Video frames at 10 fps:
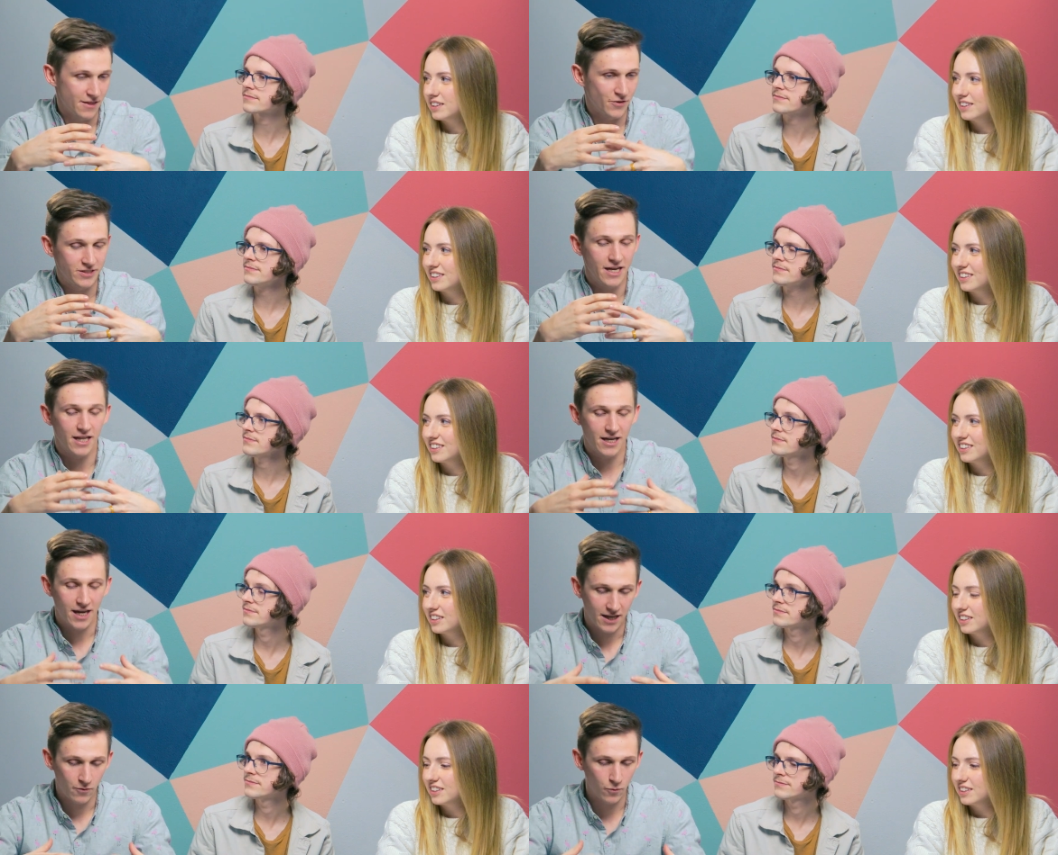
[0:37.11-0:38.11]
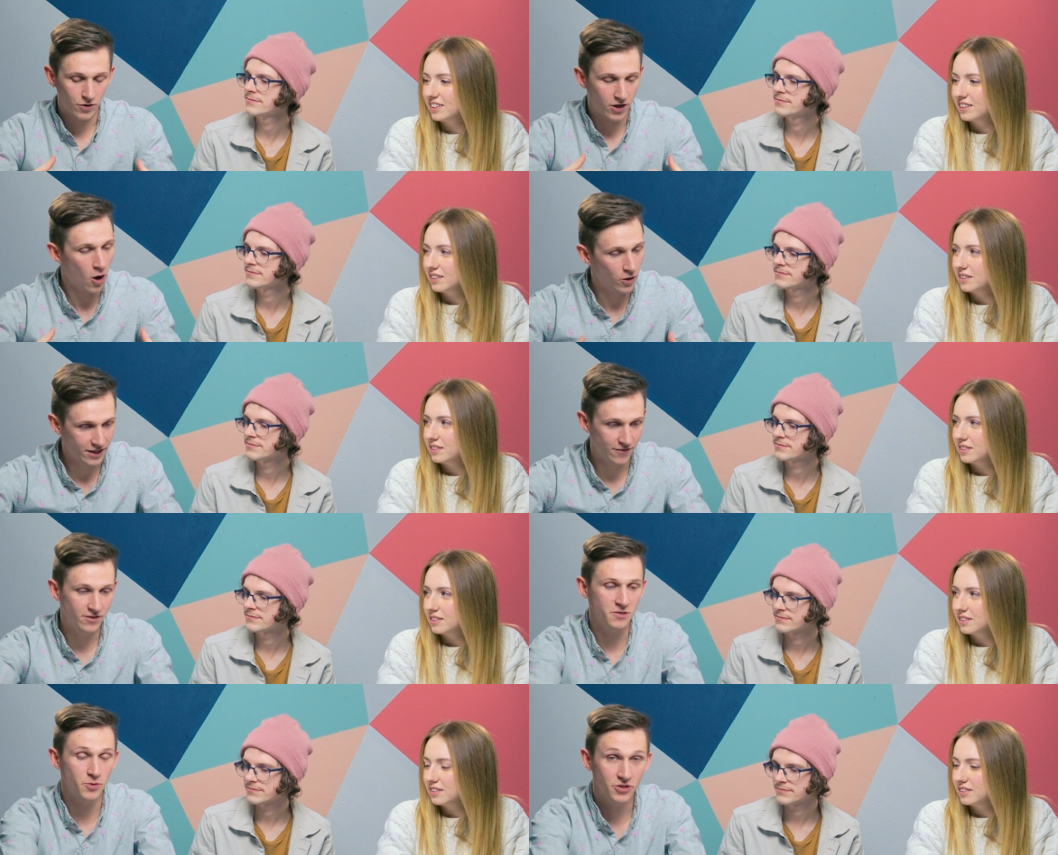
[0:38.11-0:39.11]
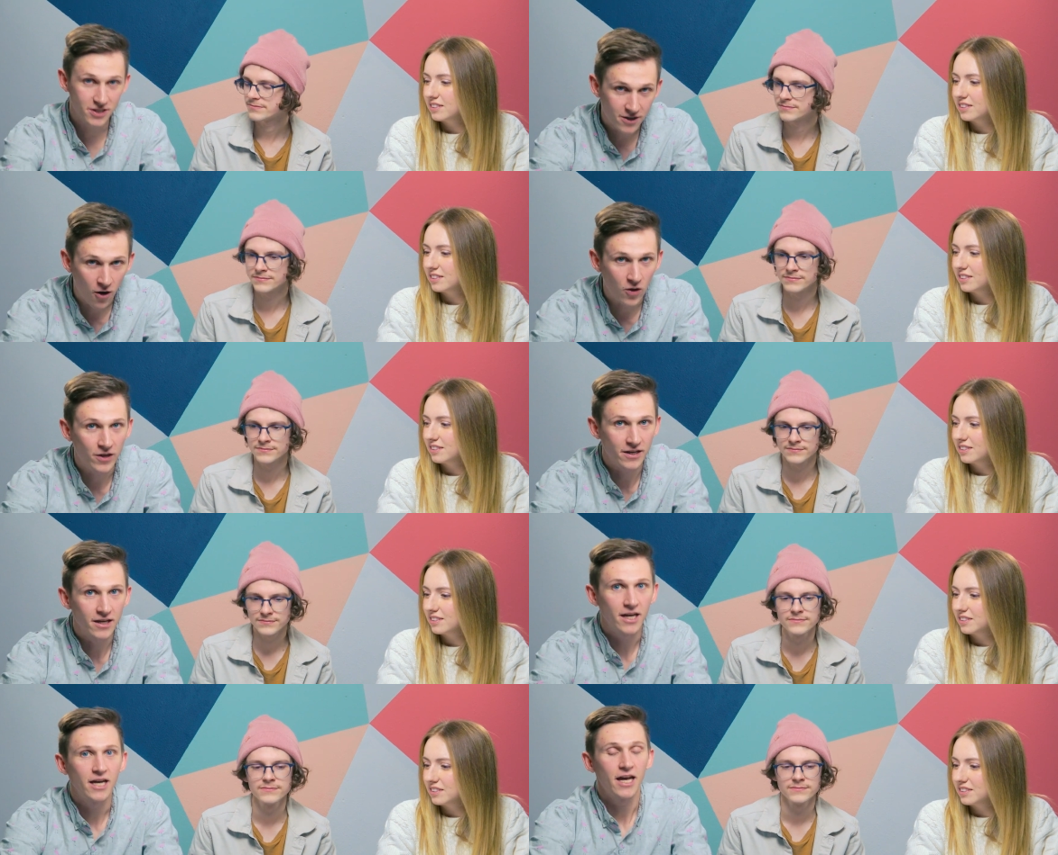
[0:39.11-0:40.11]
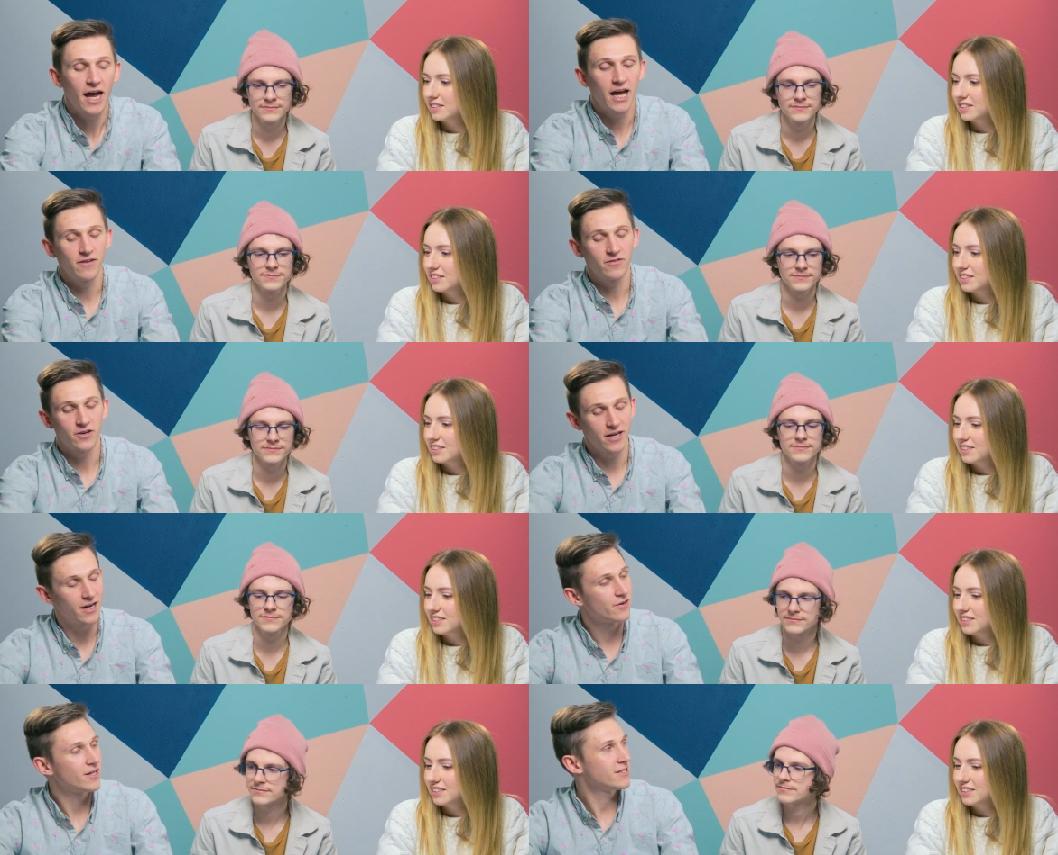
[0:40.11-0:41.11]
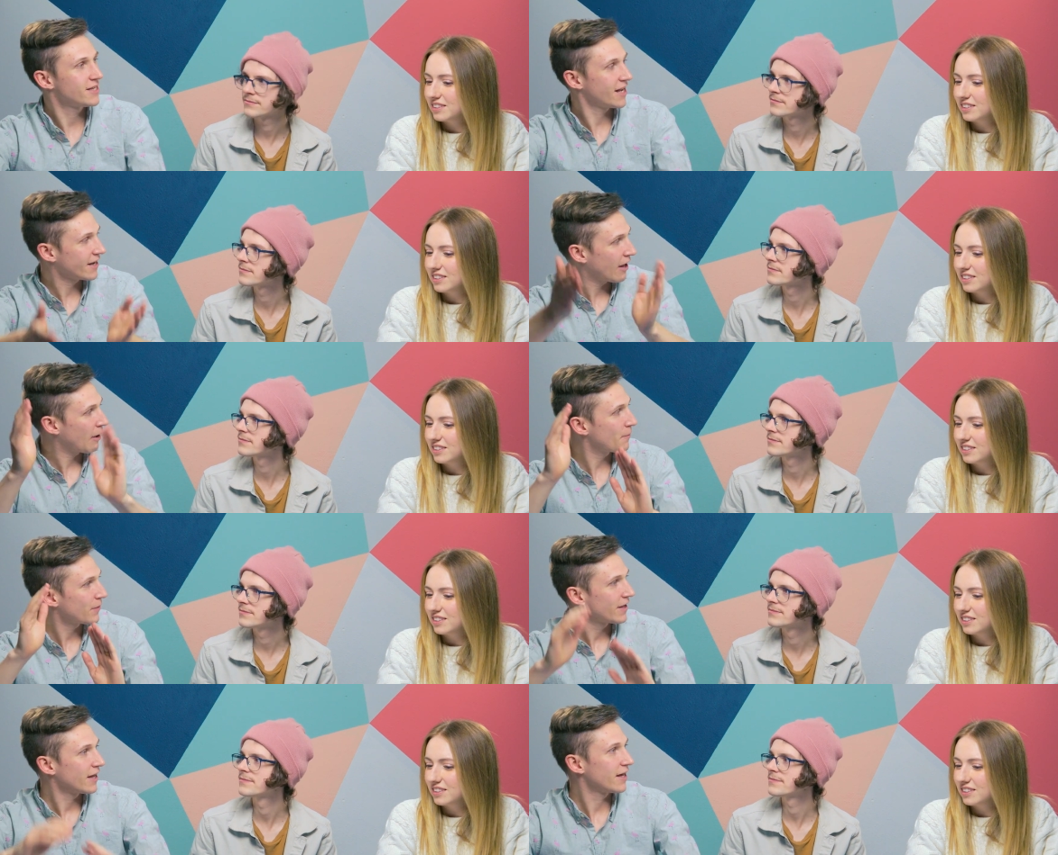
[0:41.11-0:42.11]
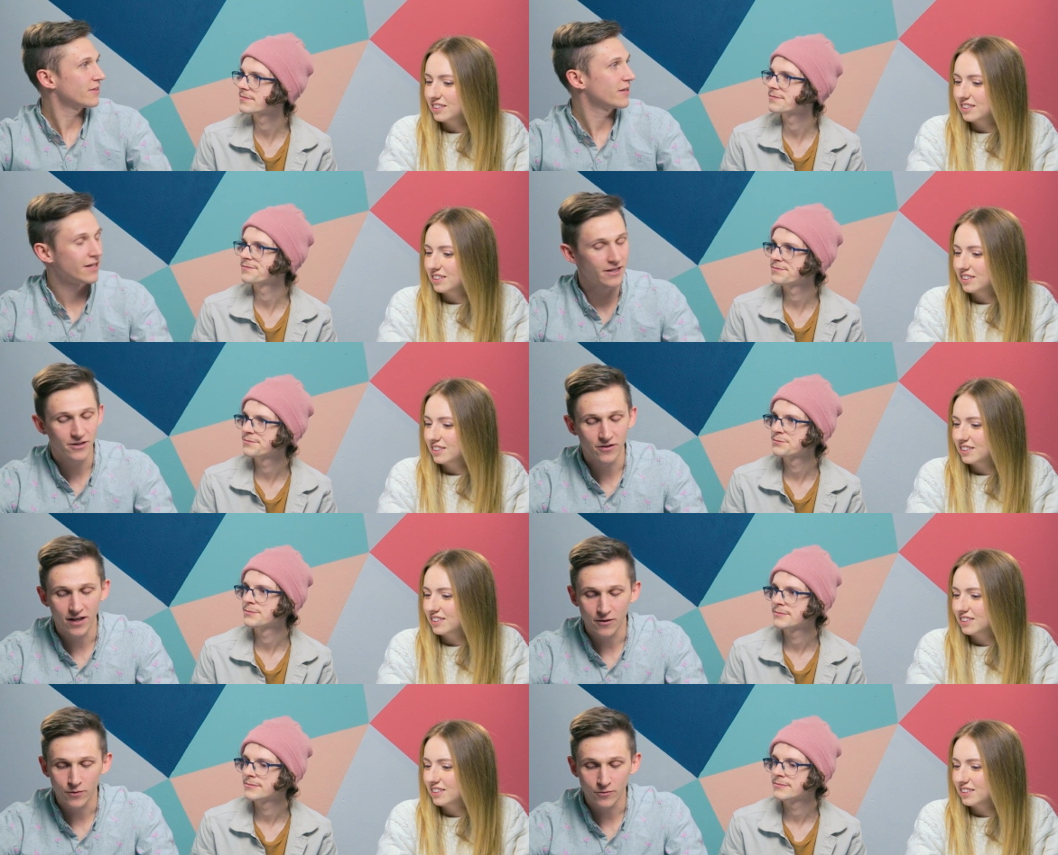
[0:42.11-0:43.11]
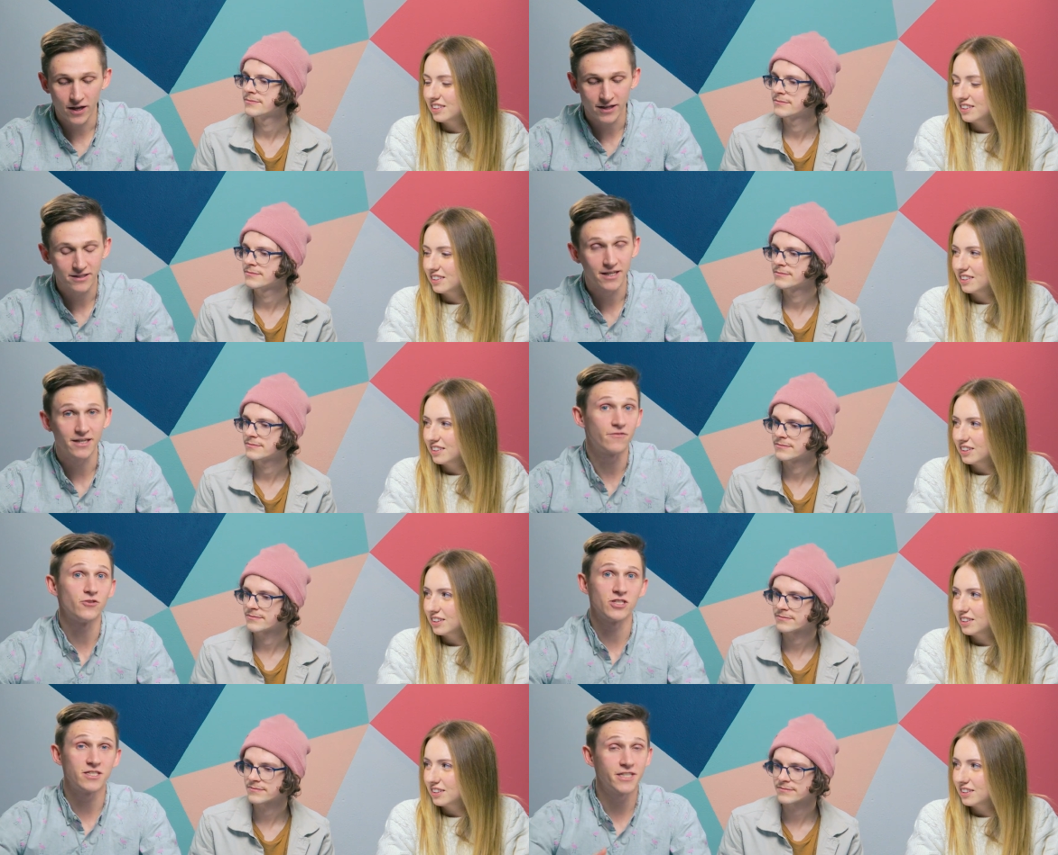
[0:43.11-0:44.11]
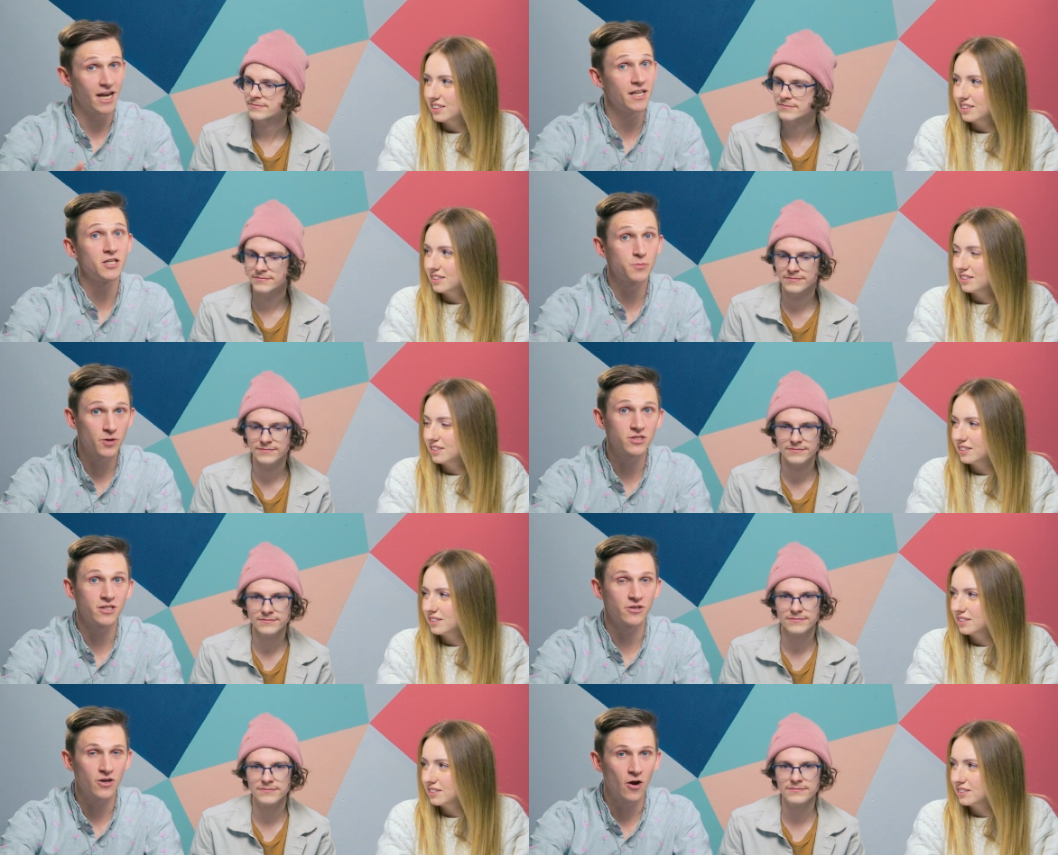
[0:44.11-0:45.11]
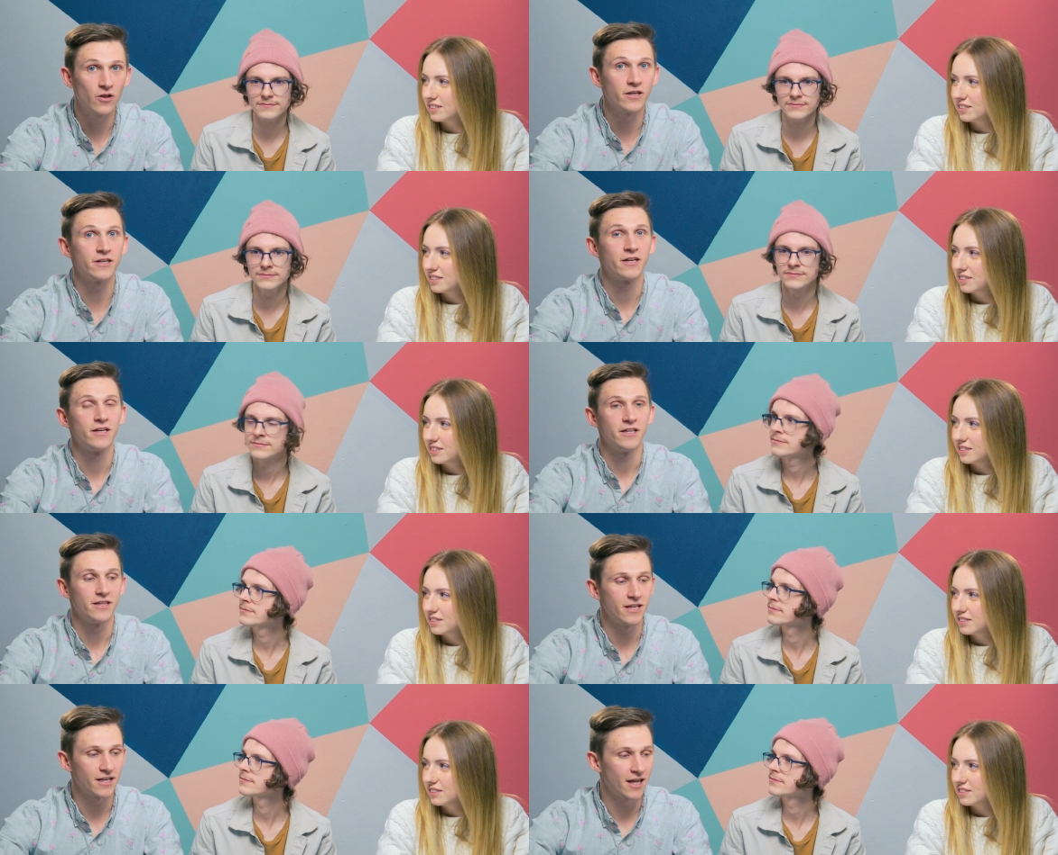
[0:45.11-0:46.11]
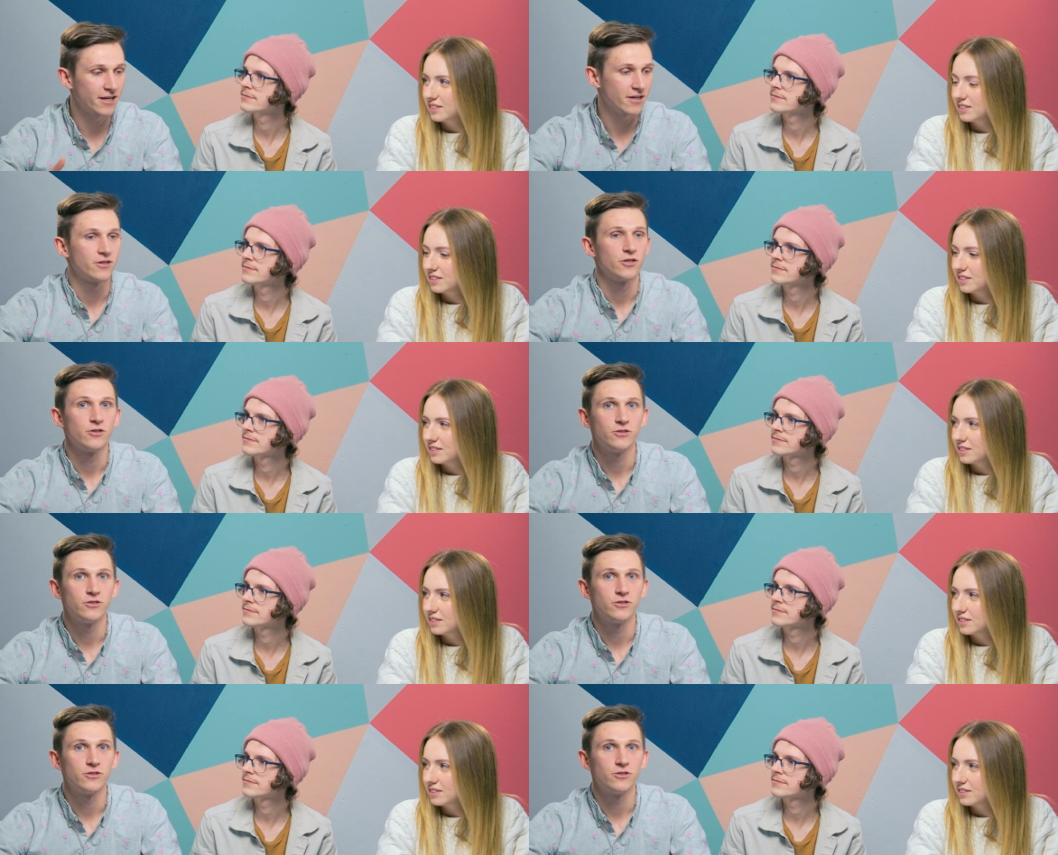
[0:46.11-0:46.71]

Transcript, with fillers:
Speaker 1: and they'll say, like, we're giving this person a calling, and if they're here, they stand up, and then they're like, we would like, if you sustain this person in their calling, then, like,